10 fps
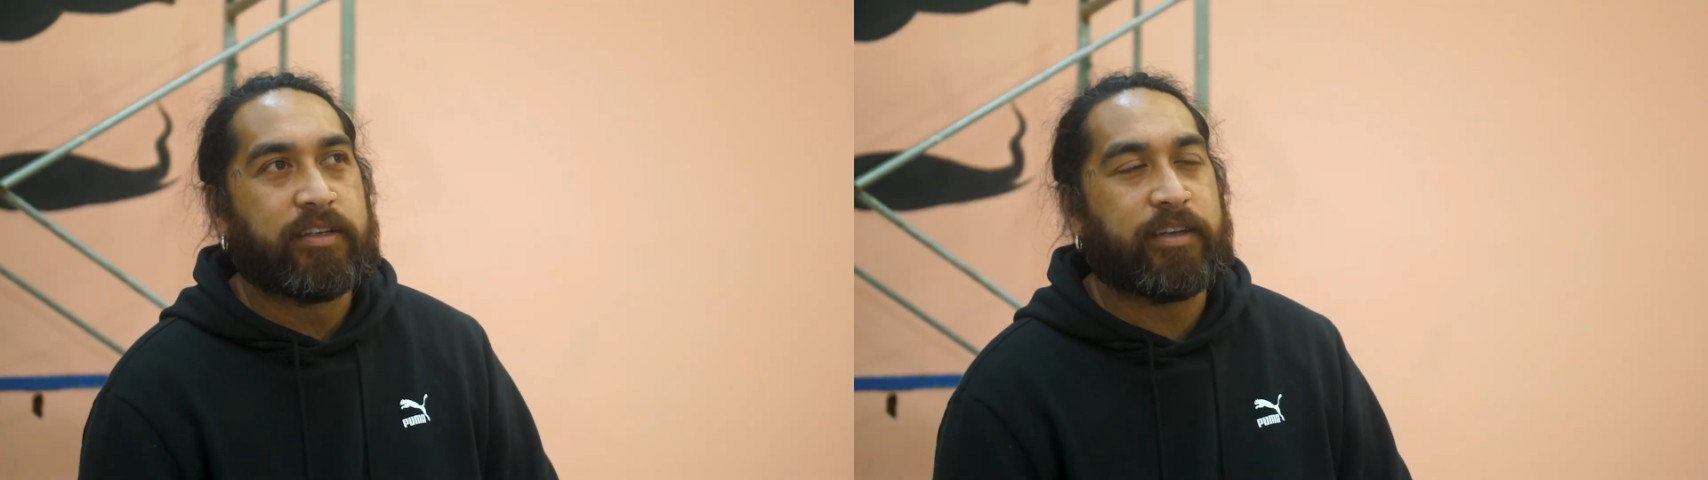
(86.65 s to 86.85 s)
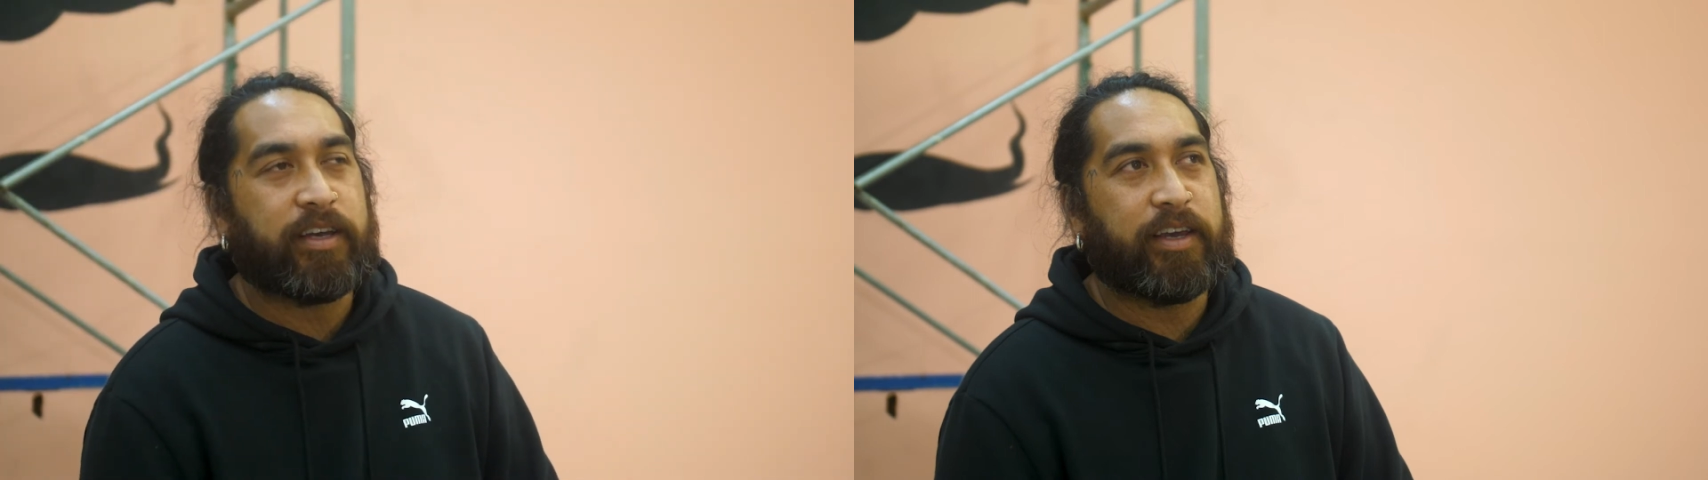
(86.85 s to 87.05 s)

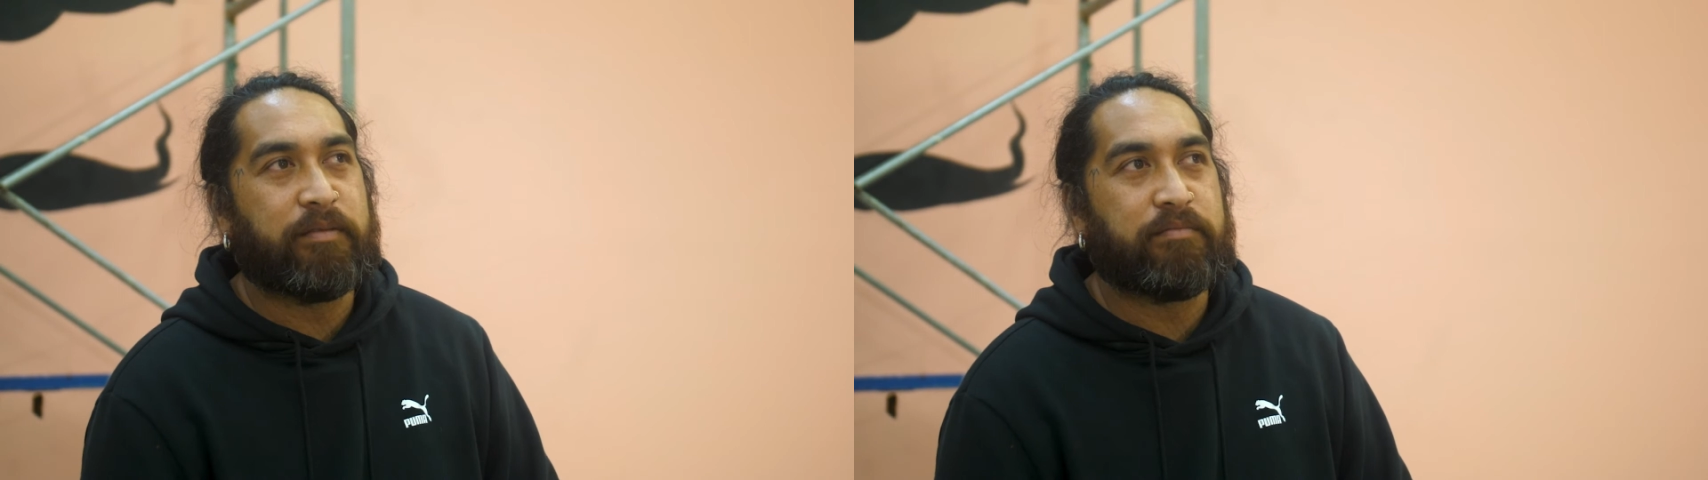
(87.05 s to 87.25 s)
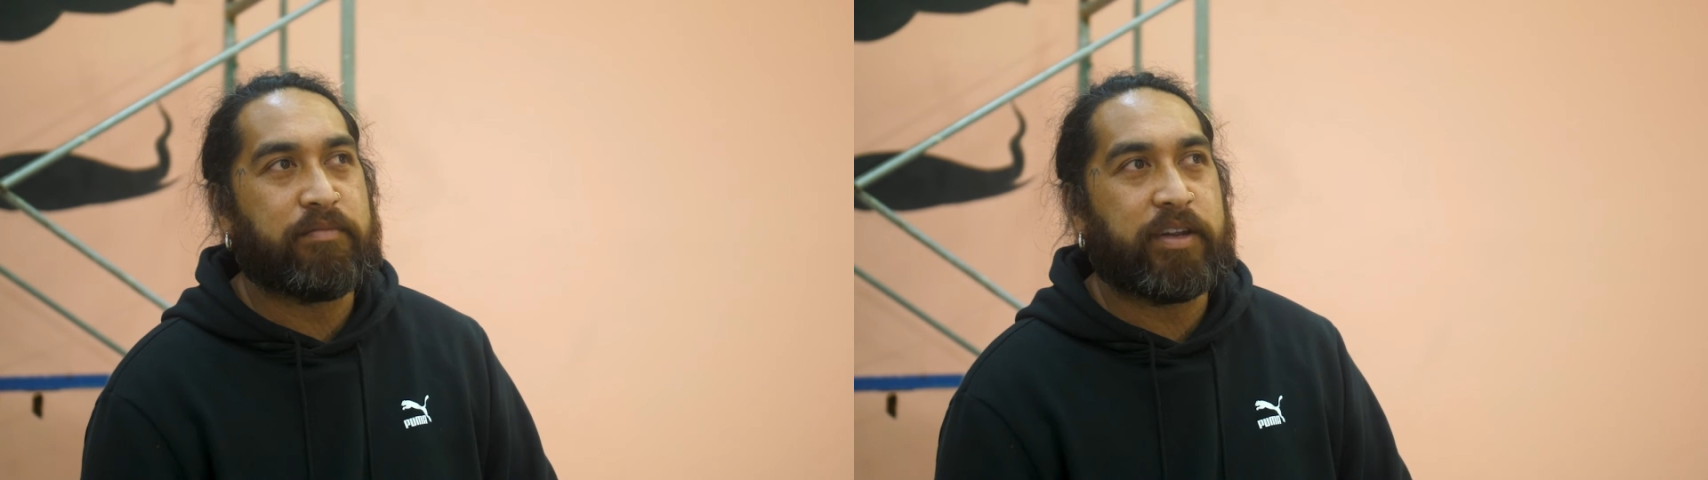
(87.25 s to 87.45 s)
So yeah,
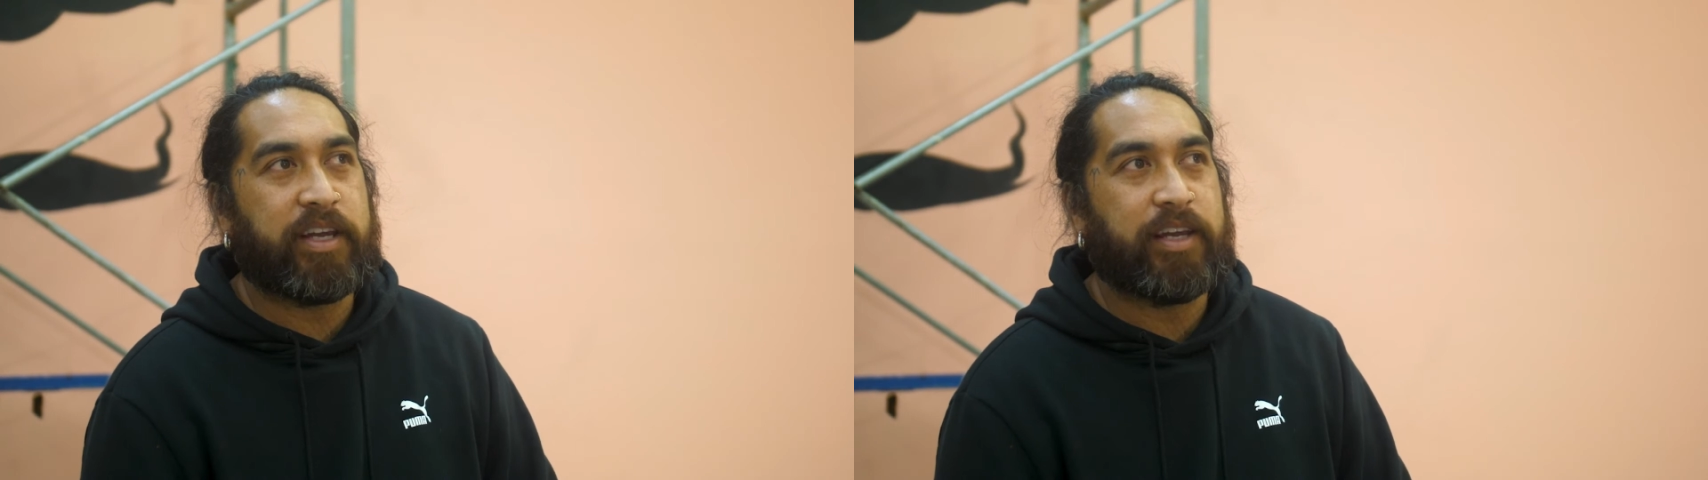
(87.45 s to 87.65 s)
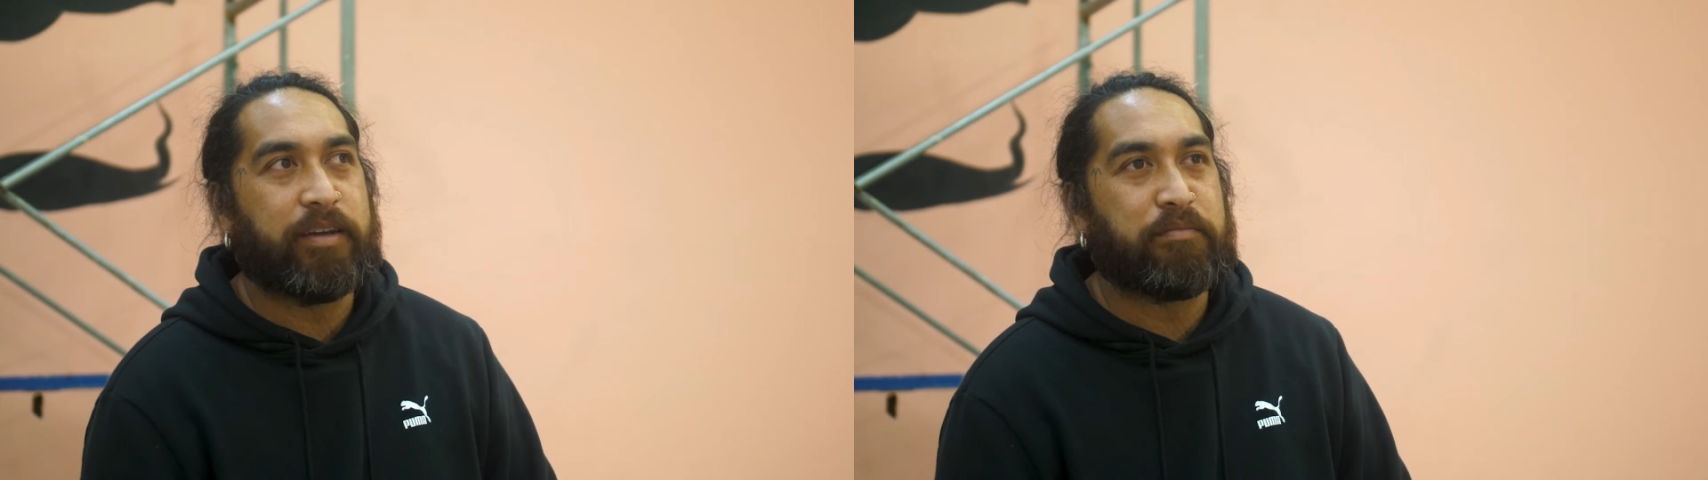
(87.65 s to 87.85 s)

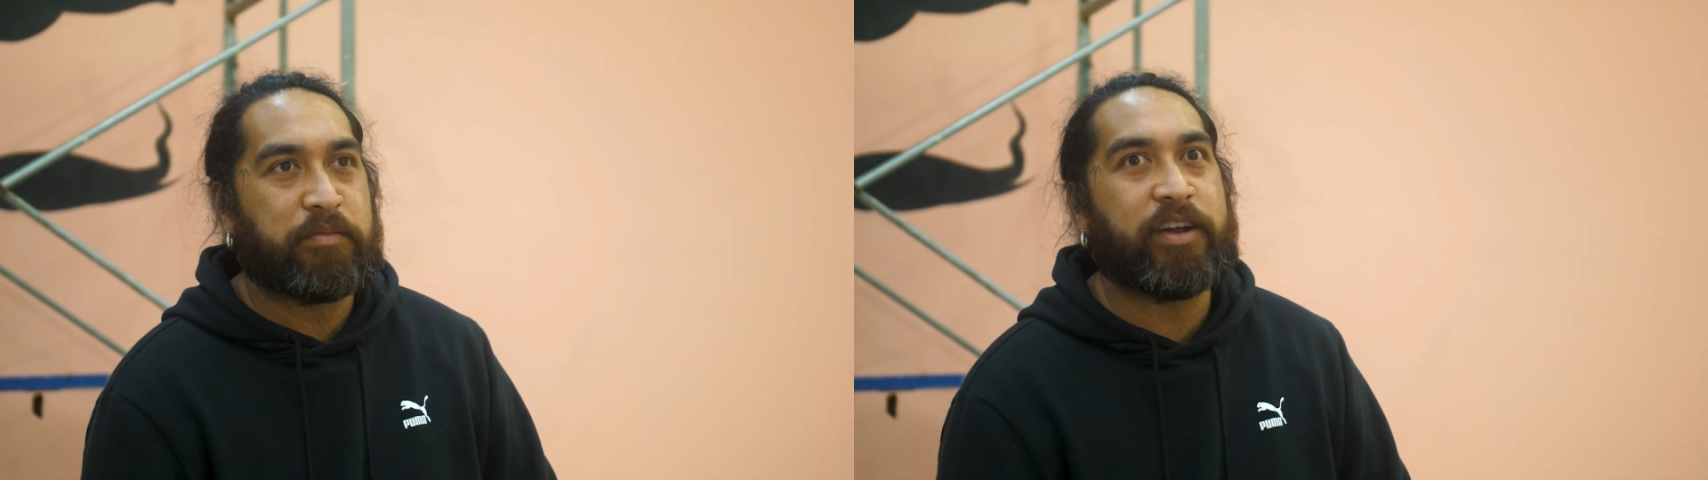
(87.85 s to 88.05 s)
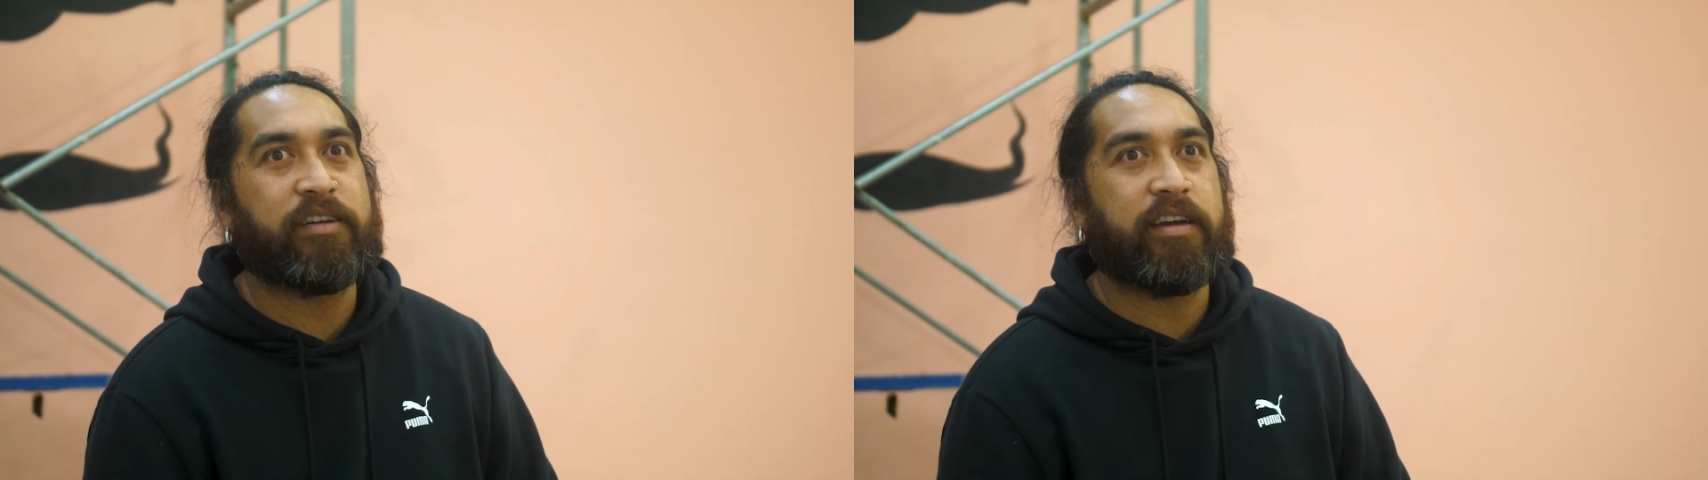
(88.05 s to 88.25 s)

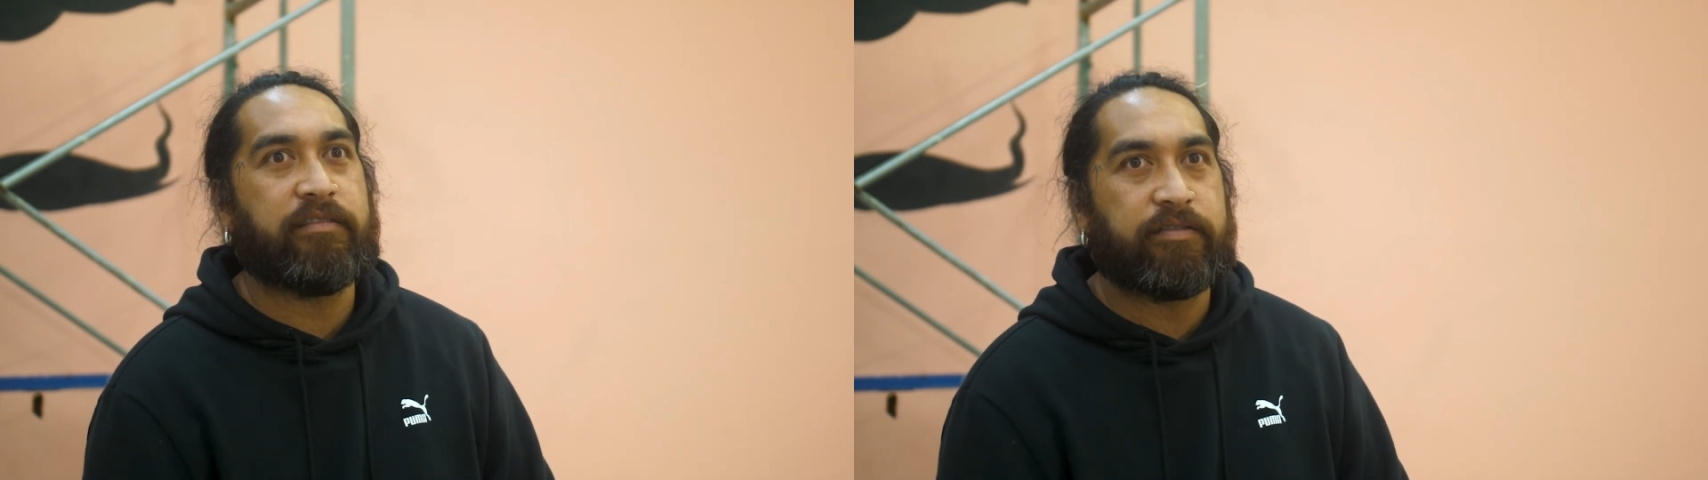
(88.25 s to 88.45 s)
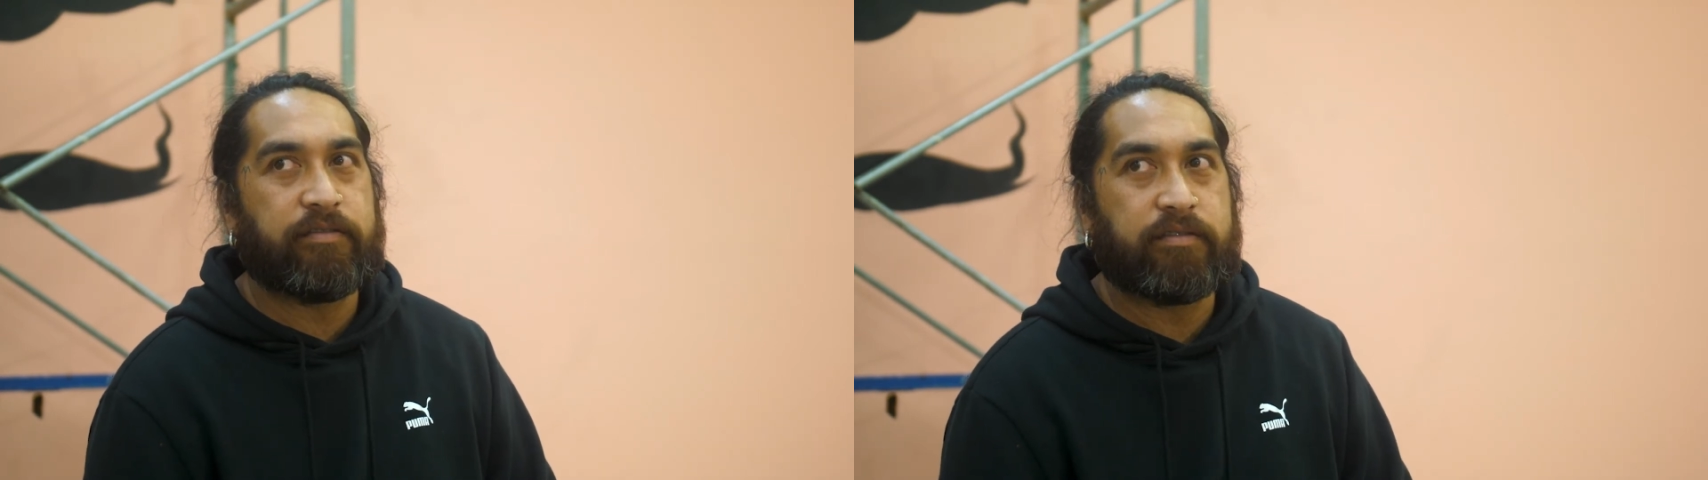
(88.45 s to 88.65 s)
pretty
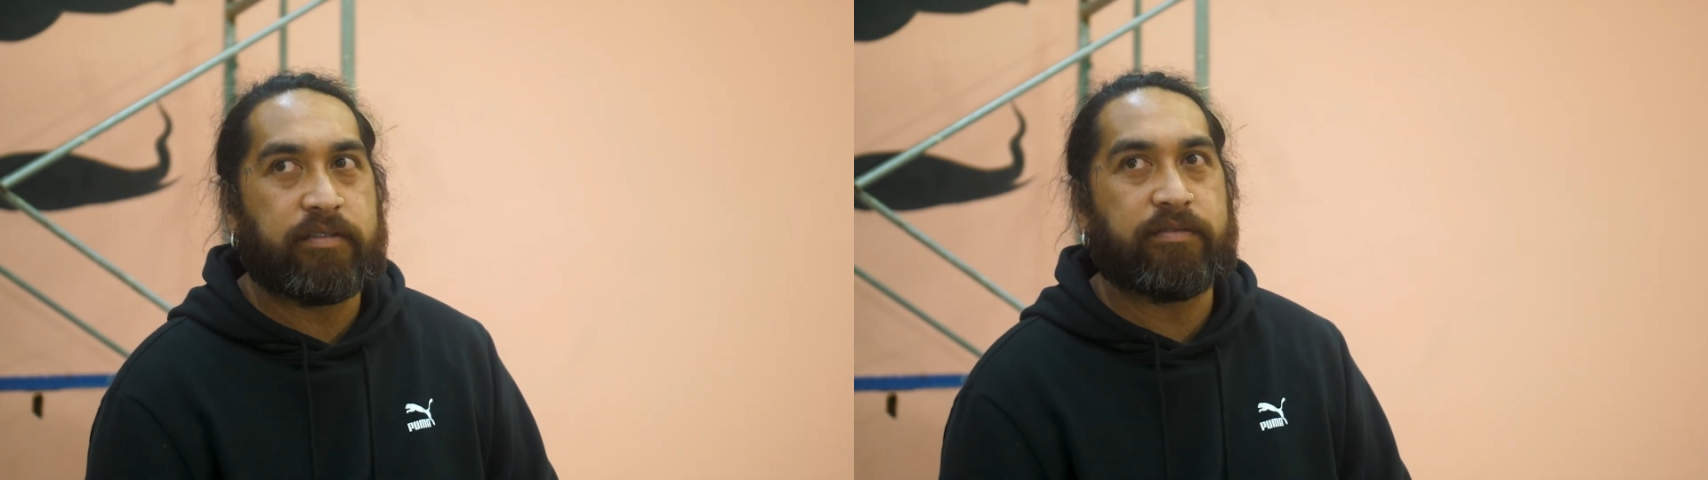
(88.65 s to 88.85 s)
grateful